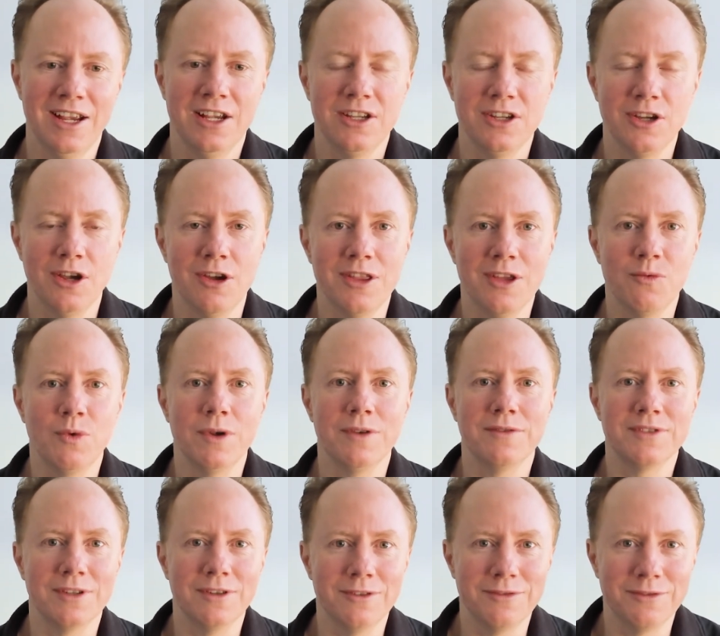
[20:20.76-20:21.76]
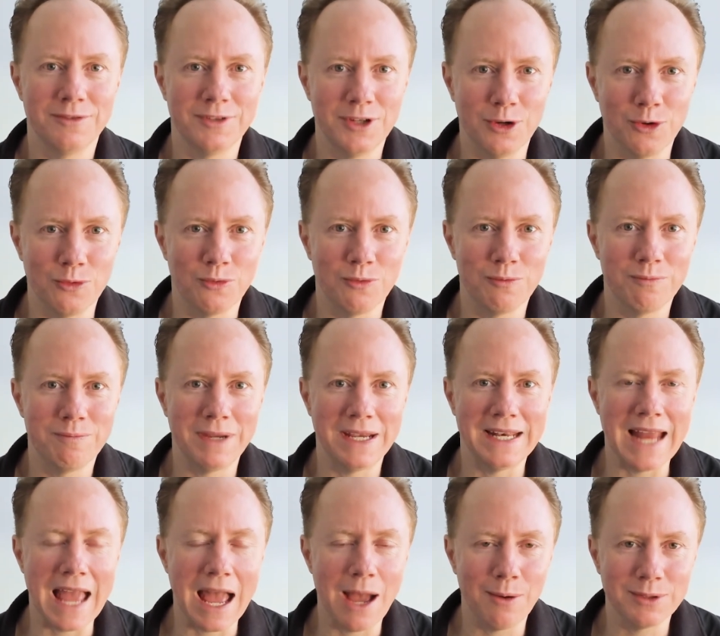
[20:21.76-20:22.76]
that we've sort of
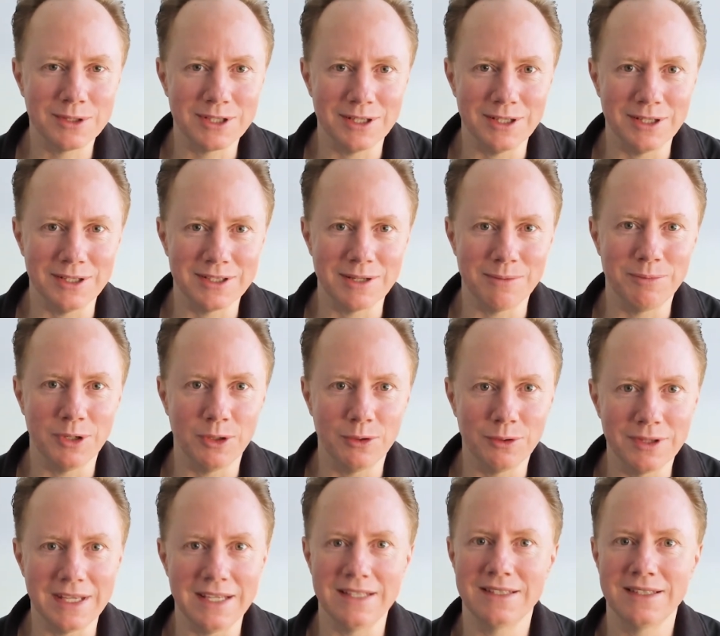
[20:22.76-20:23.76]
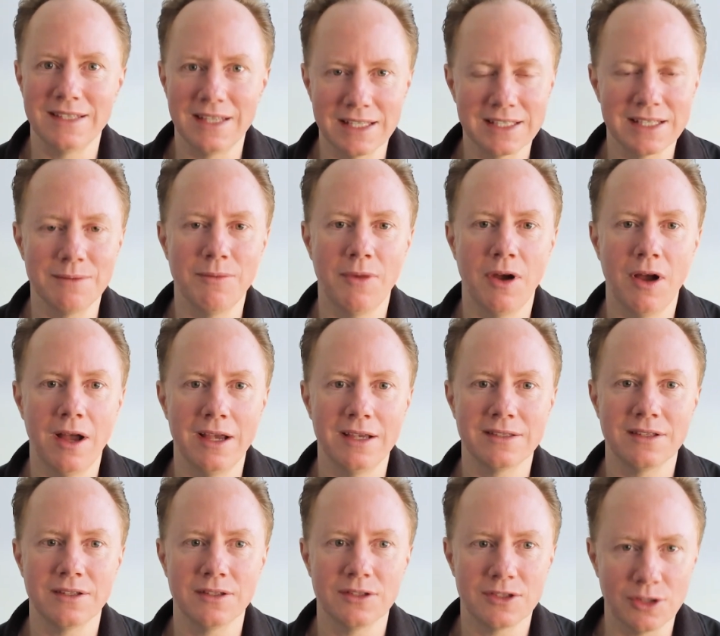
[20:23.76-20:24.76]
been able to build these
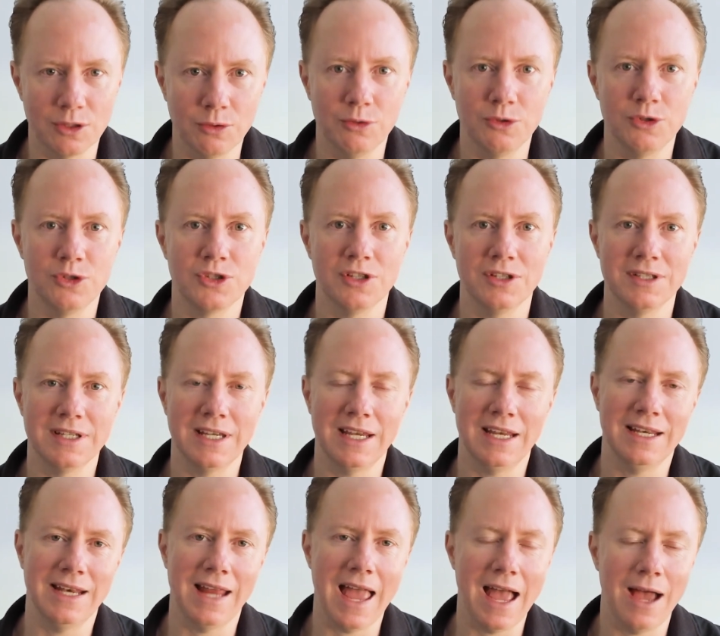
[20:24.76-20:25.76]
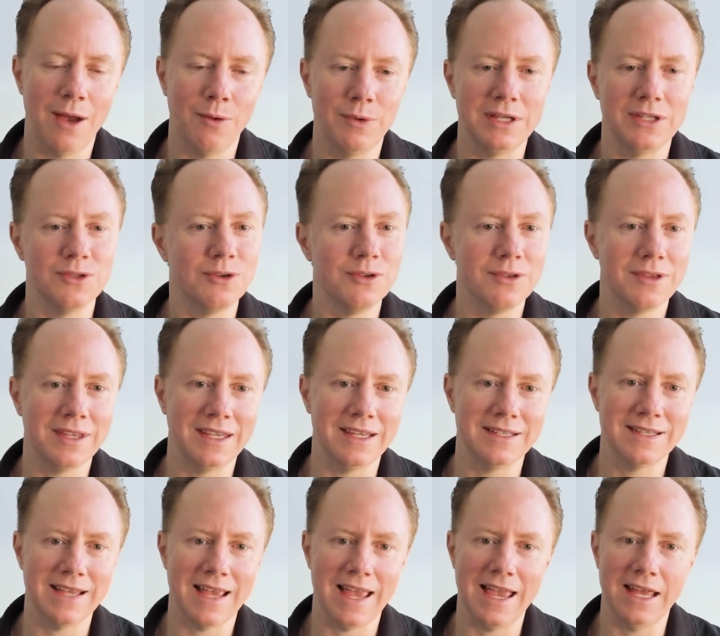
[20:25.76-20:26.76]
systemized solutions in how we do
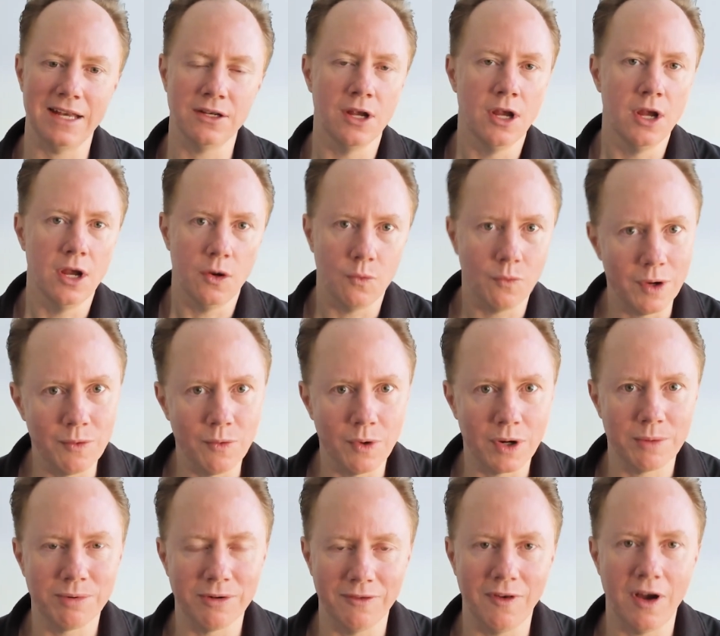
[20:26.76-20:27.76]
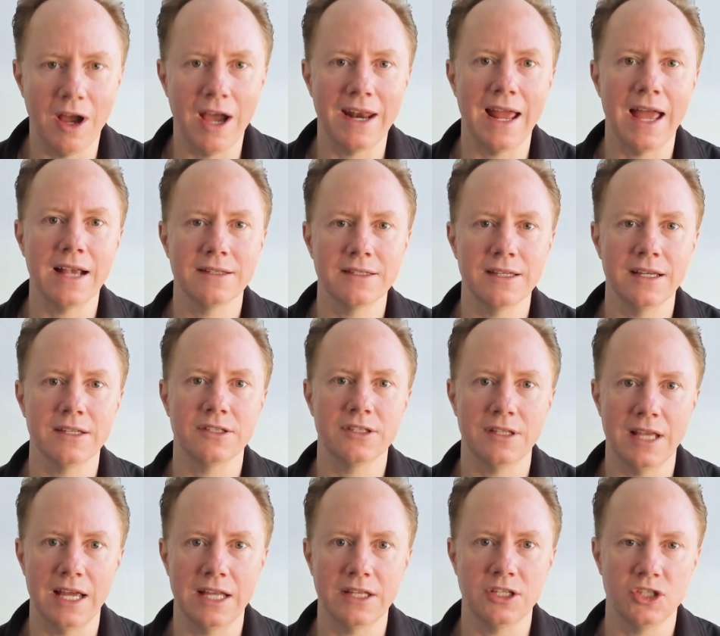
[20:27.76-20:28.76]
things, and we want to provide access to
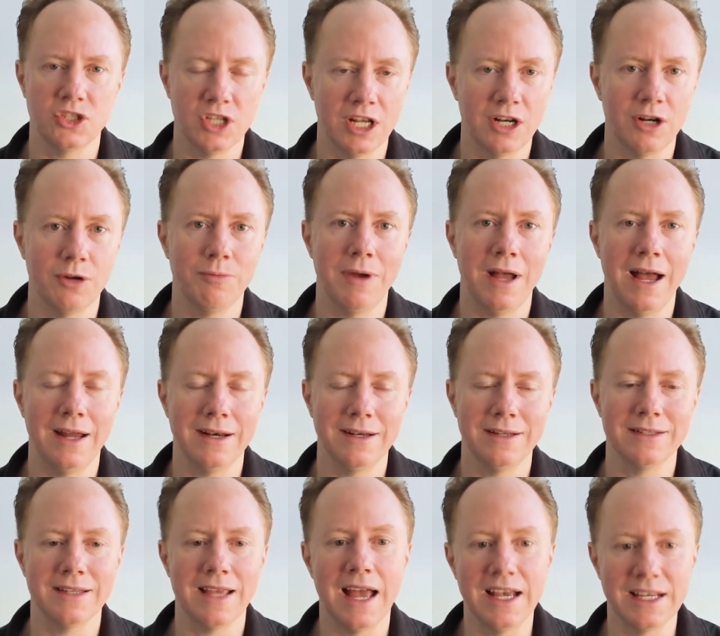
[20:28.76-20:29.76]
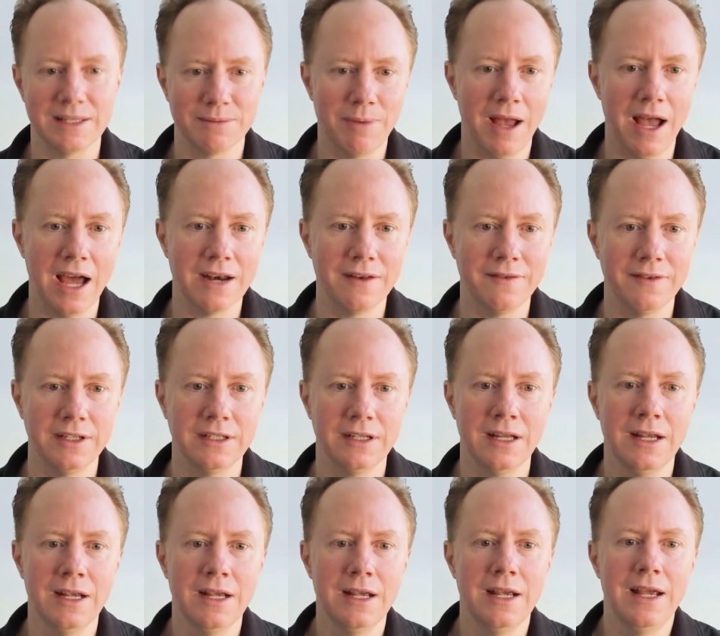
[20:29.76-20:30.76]
that to channel partners as part of it.
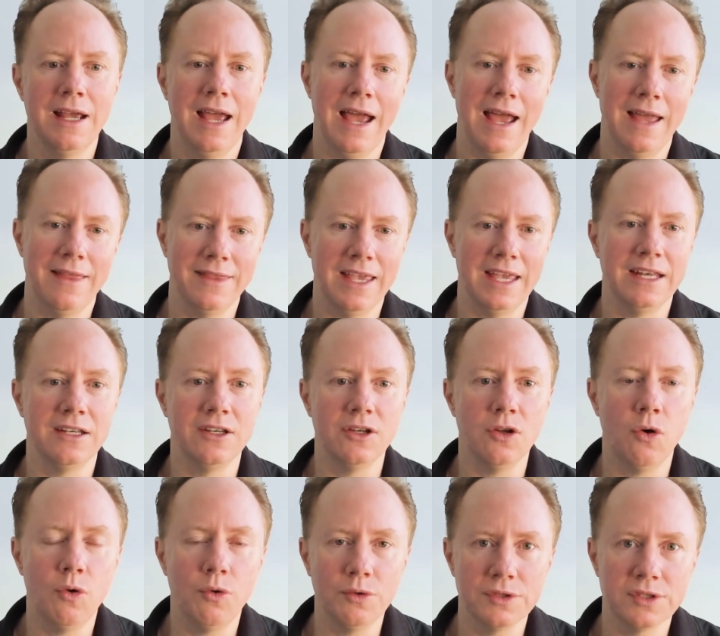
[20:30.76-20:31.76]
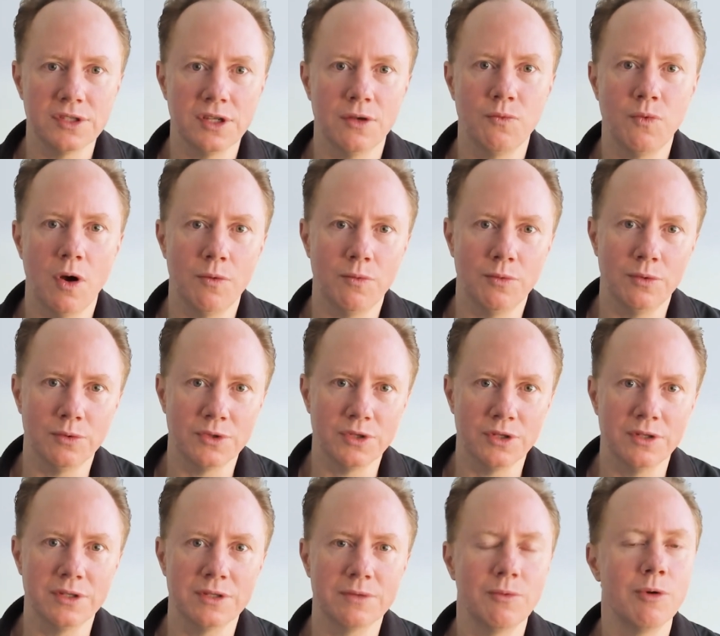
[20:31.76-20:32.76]
And then also what we'll
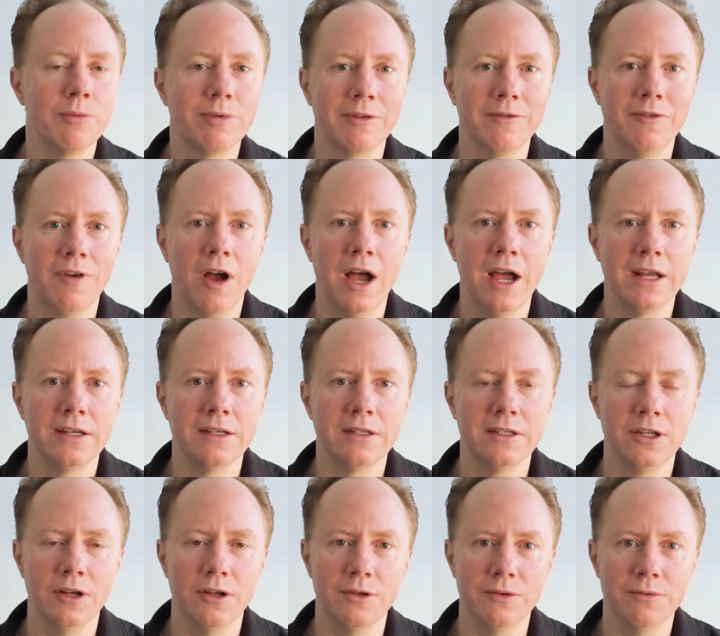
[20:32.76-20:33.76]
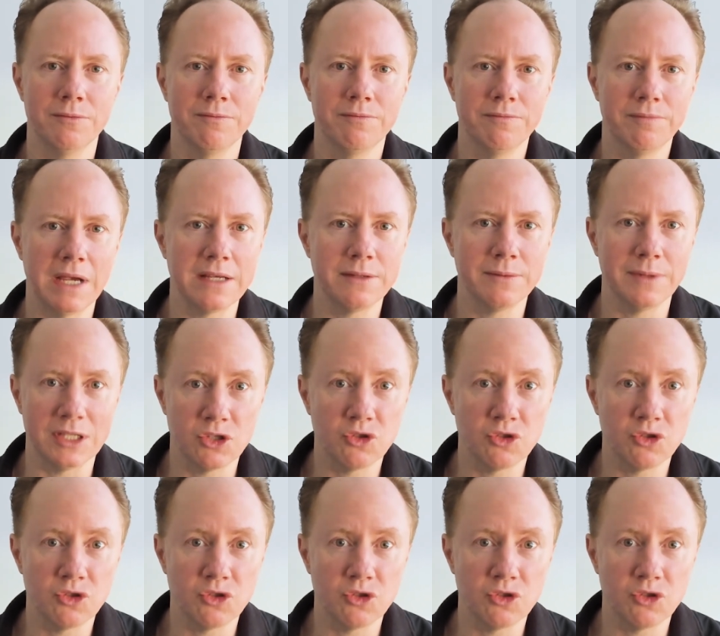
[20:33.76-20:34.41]
do is we'll provide basically